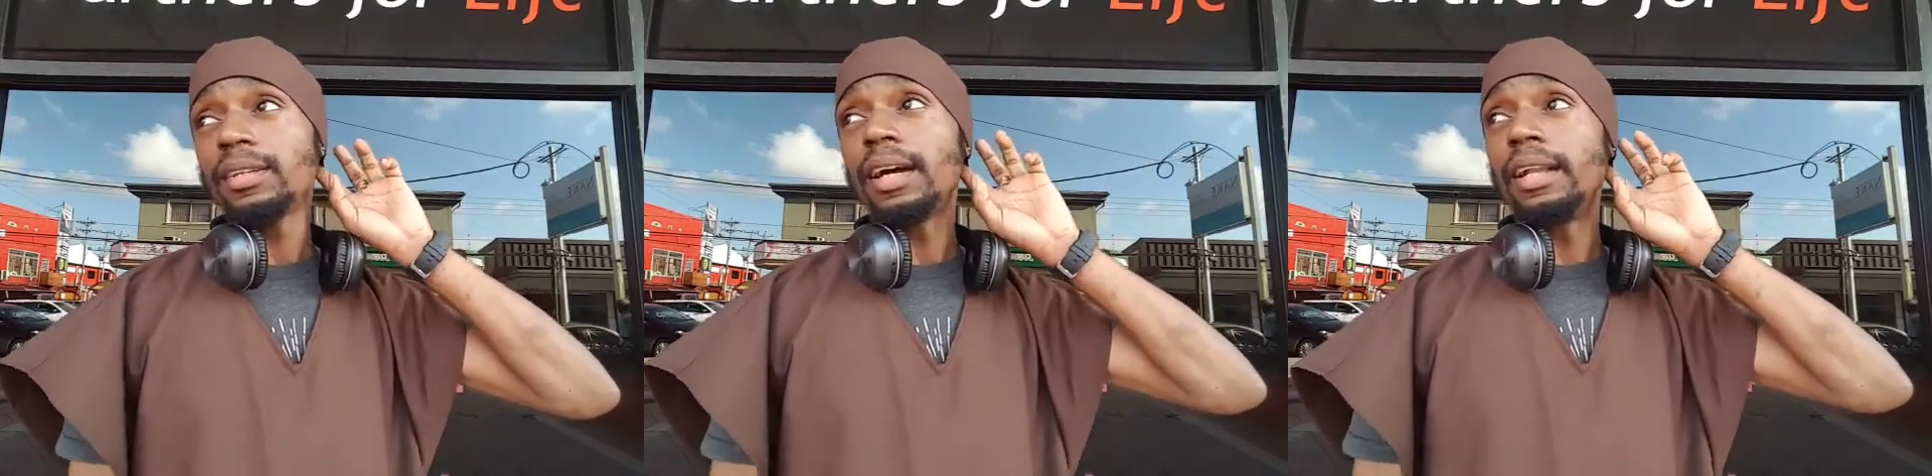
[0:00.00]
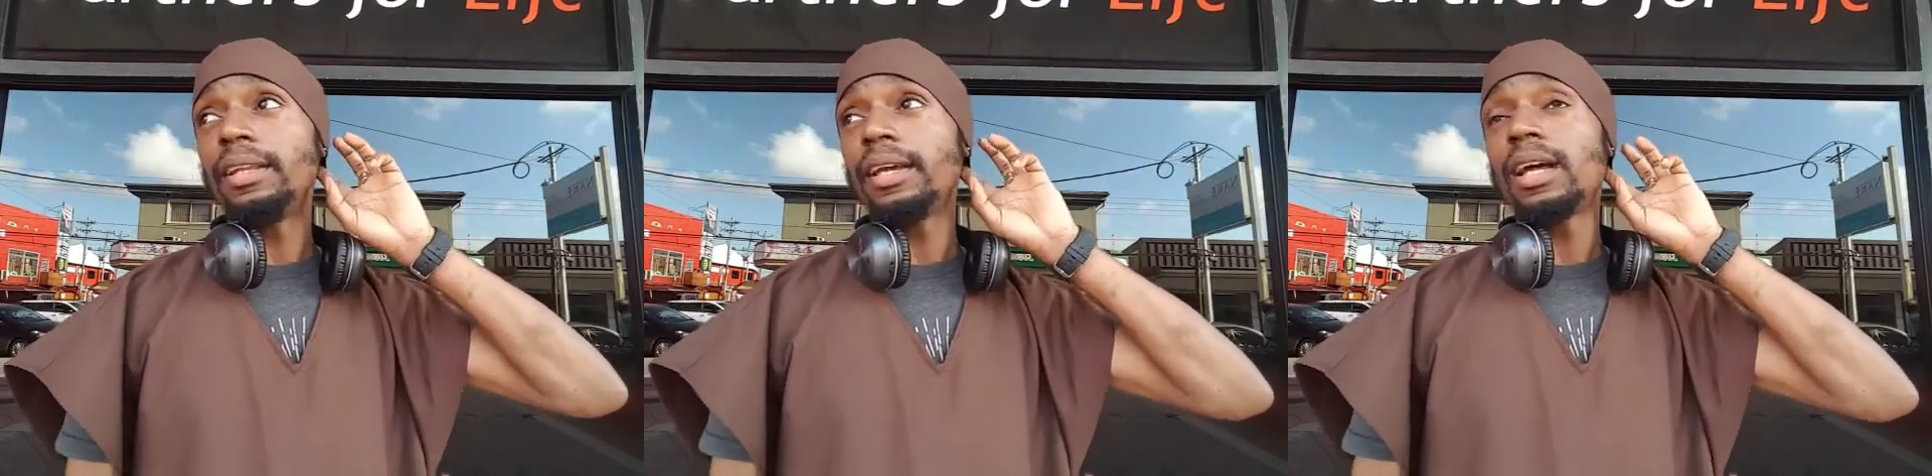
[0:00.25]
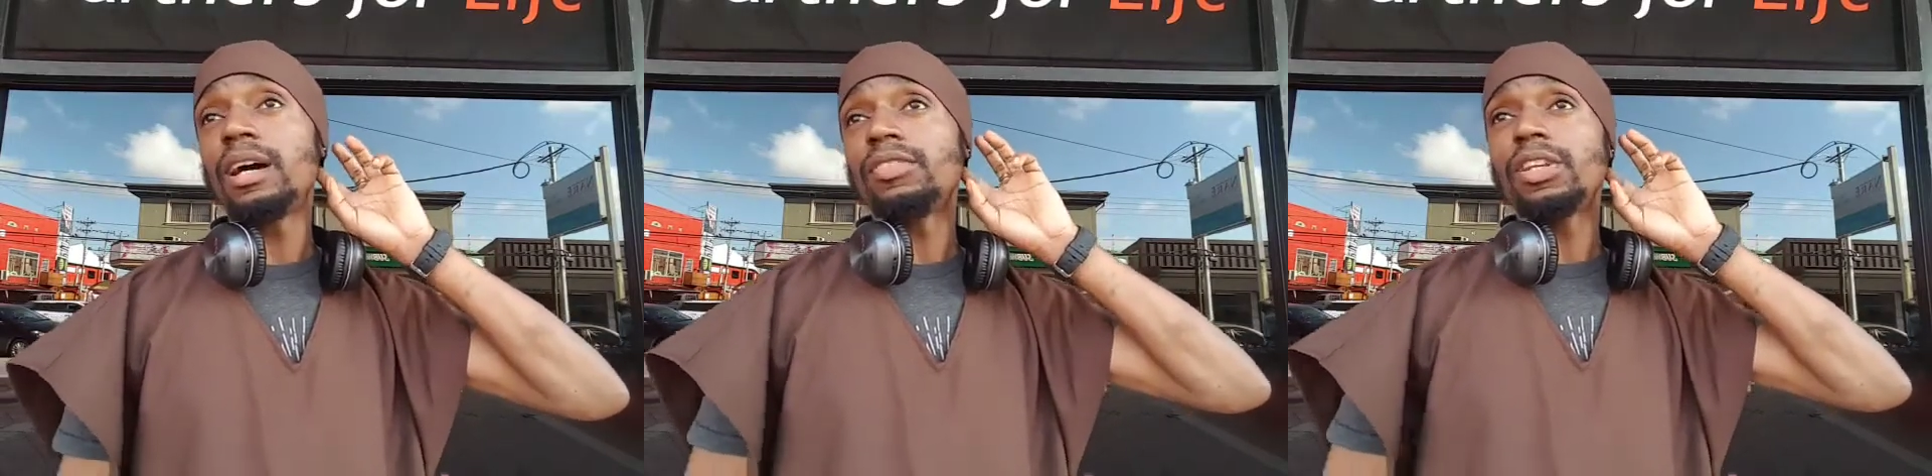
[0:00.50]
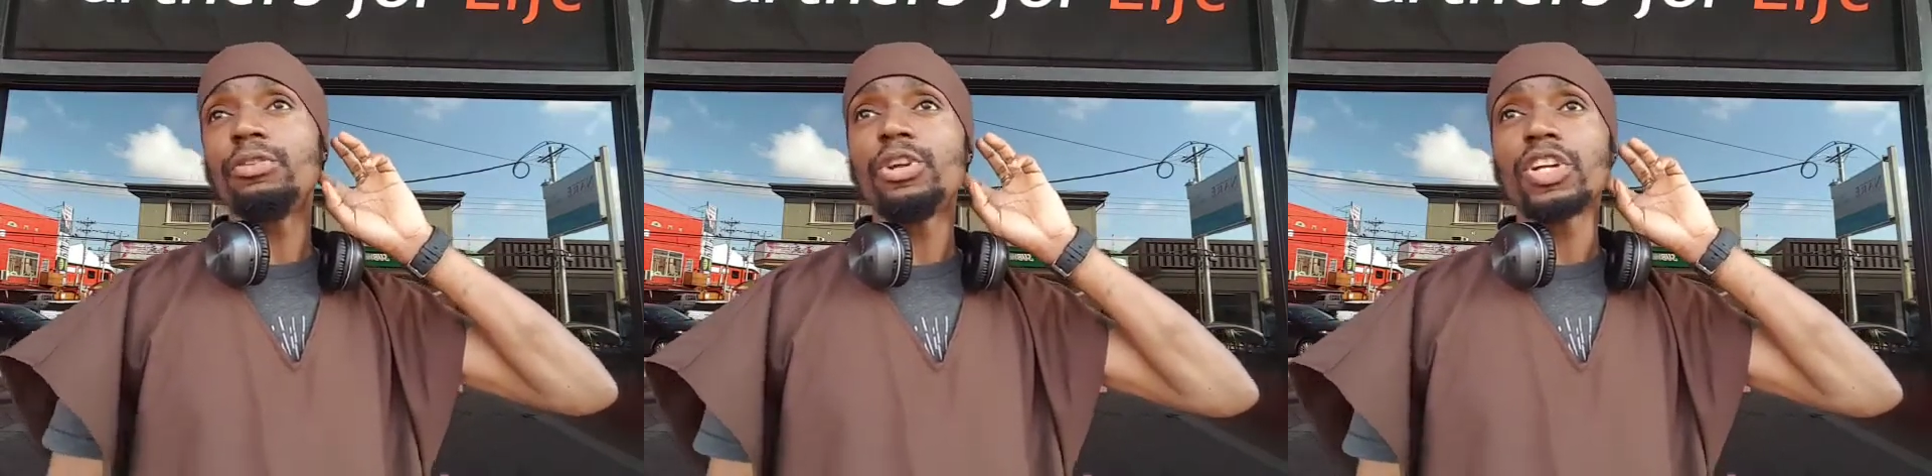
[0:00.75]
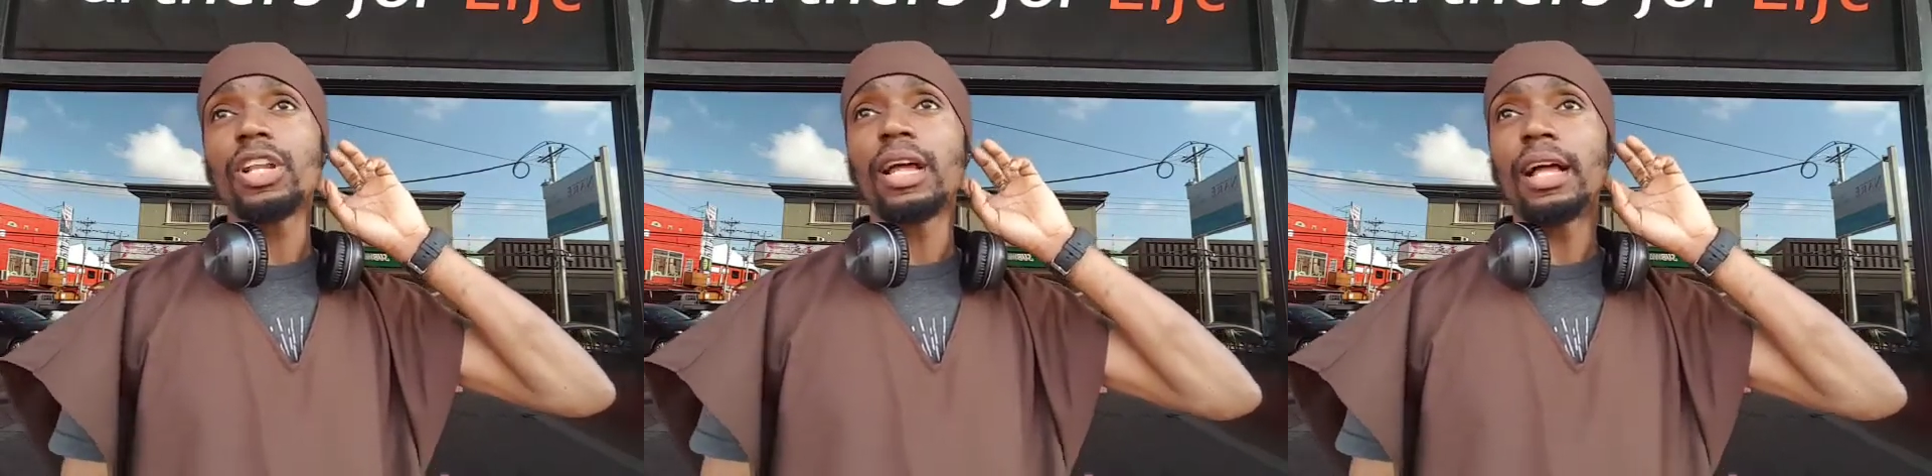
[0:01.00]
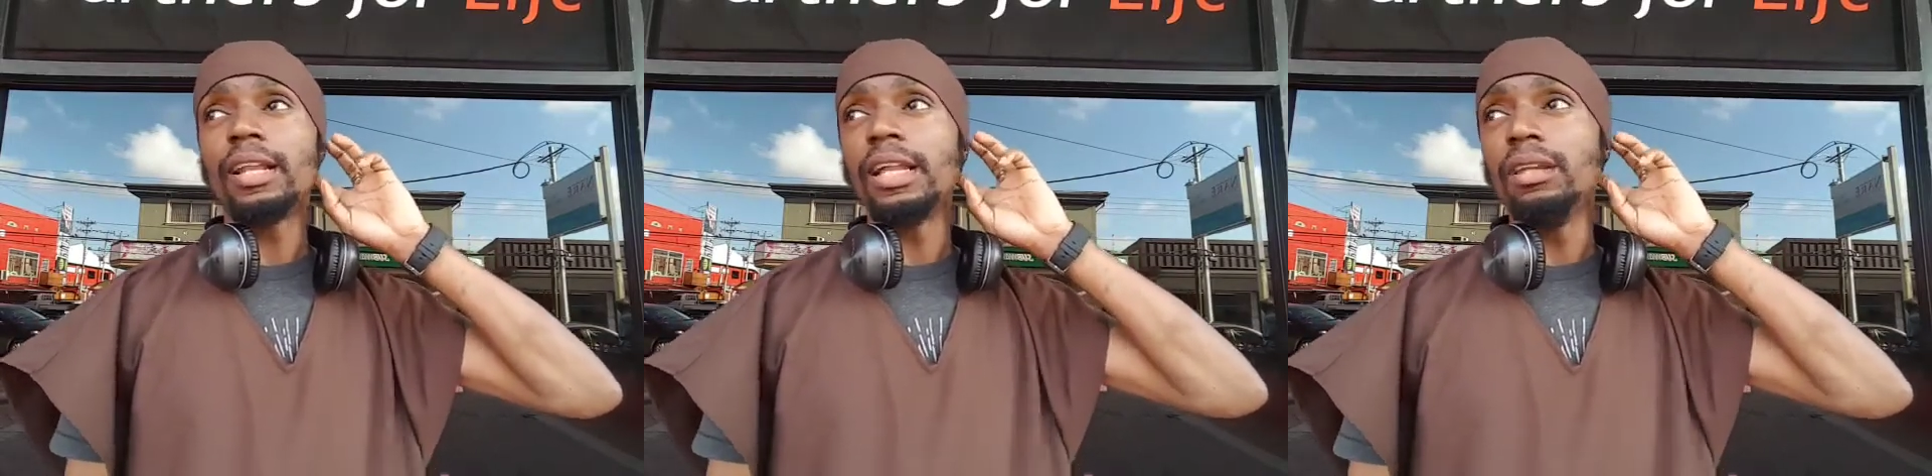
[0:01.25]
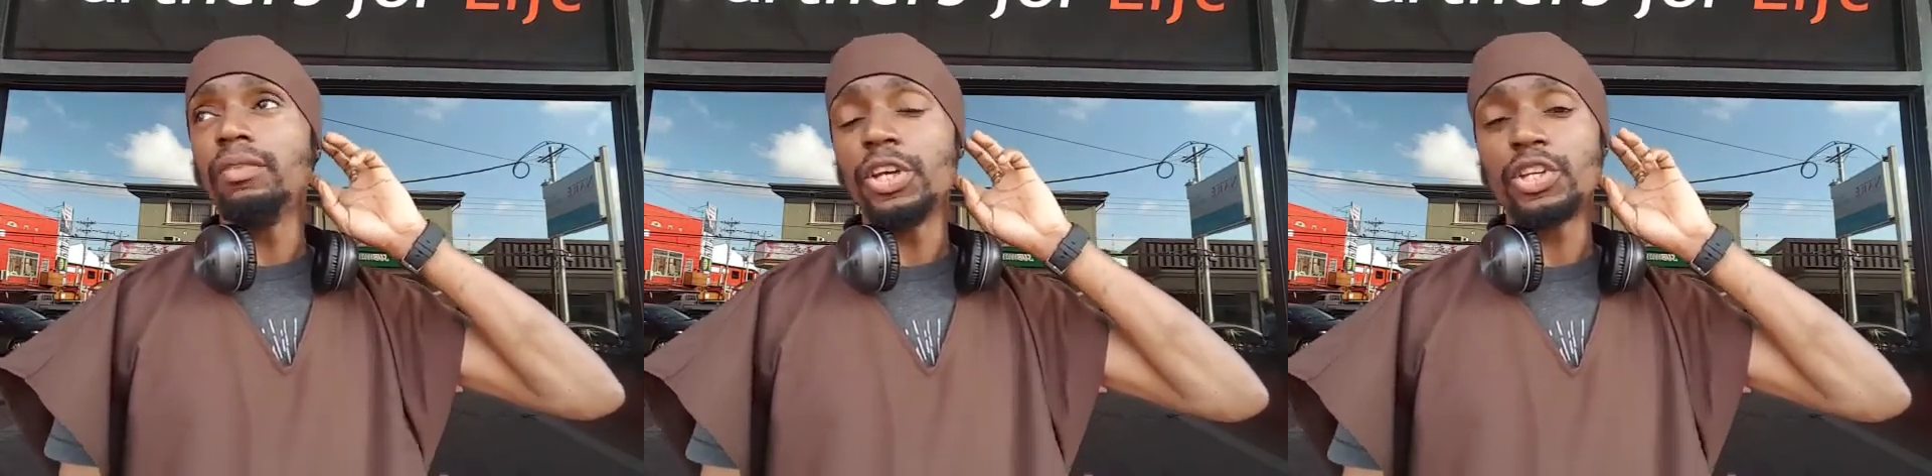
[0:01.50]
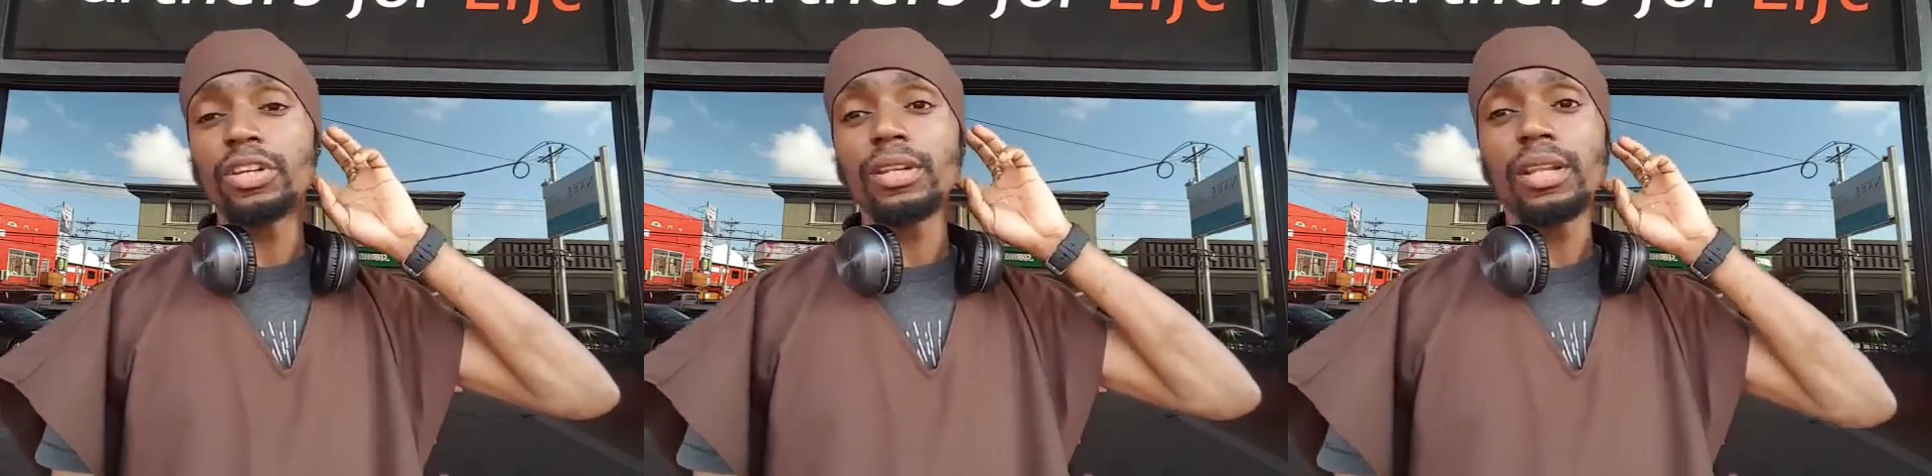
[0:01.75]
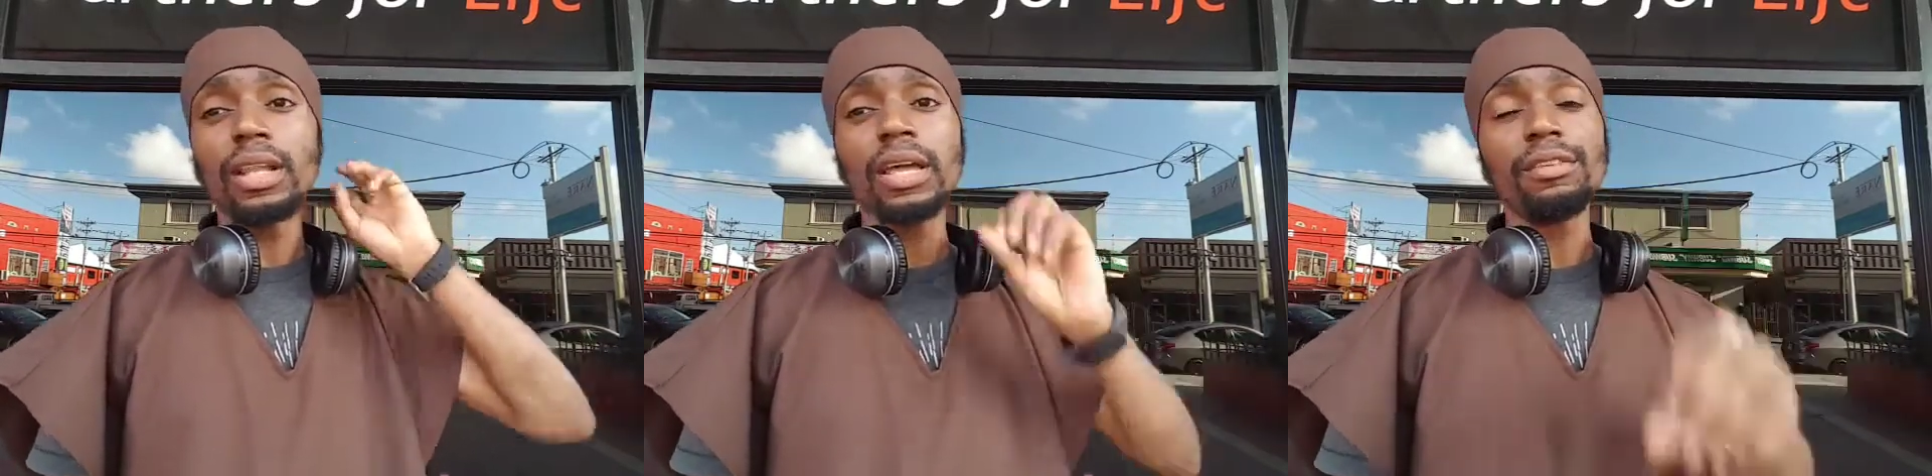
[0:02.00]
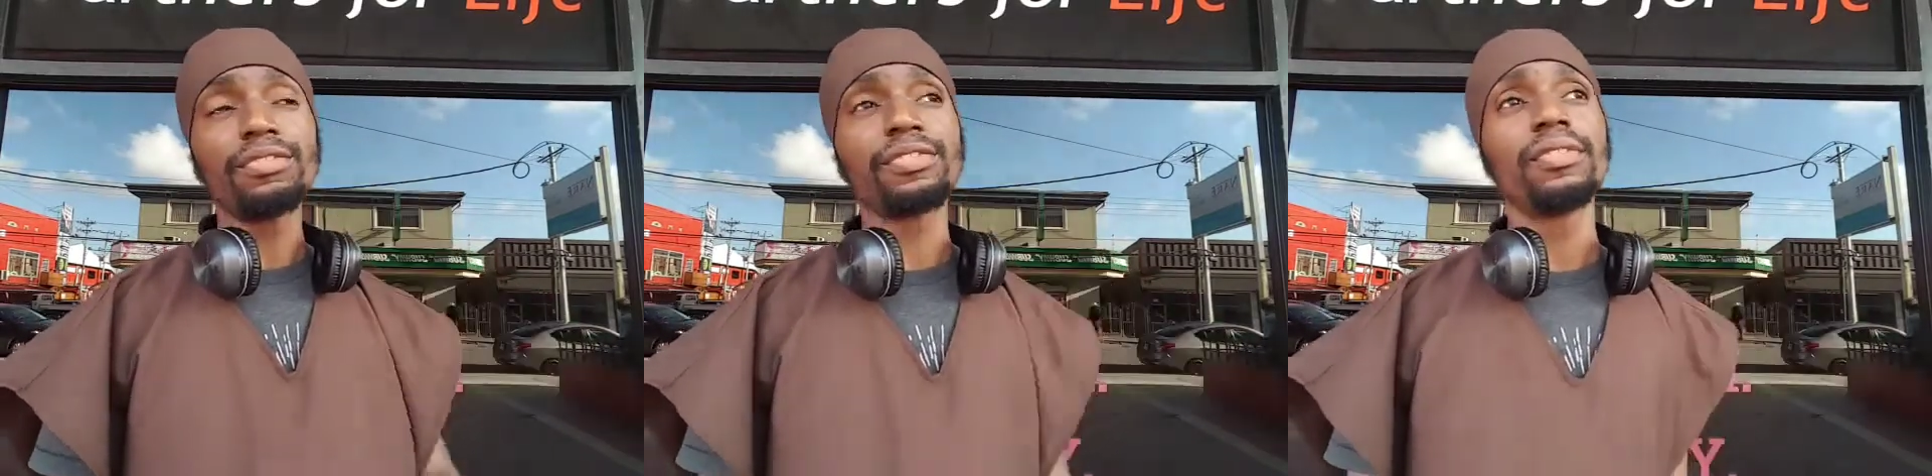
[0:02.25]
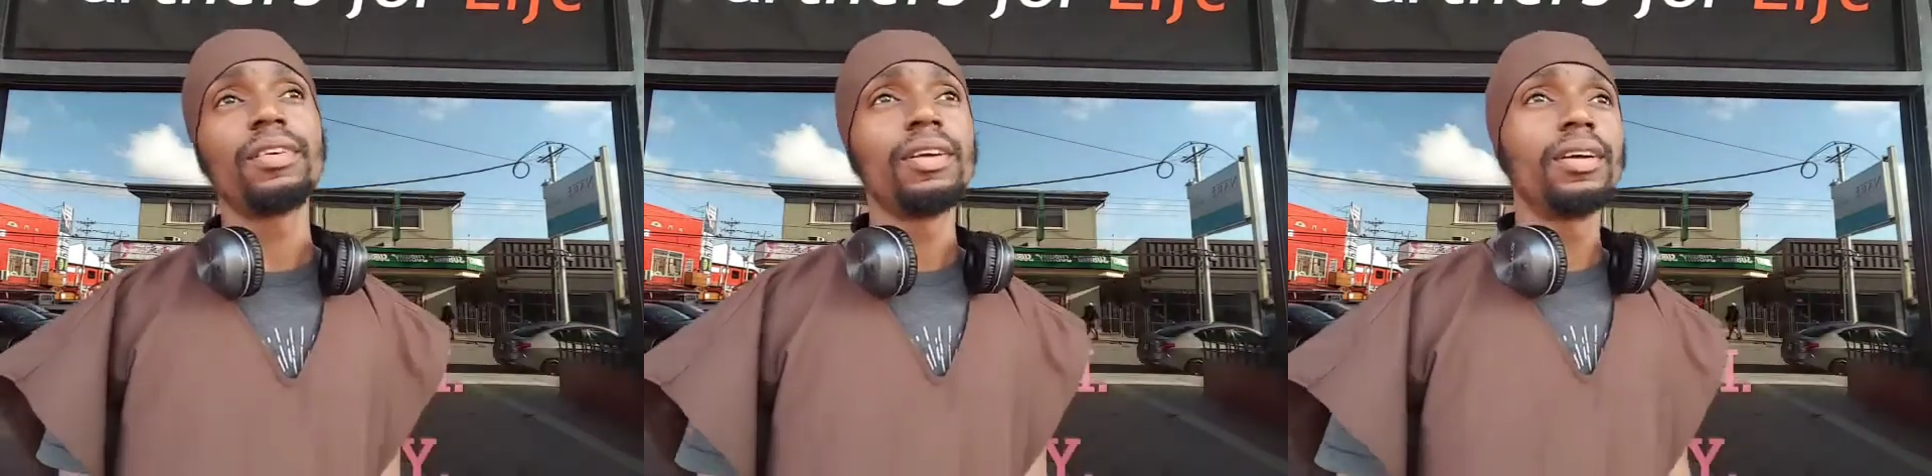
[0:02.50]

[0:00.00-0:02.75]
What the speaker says: and then after they reach a elevation in life,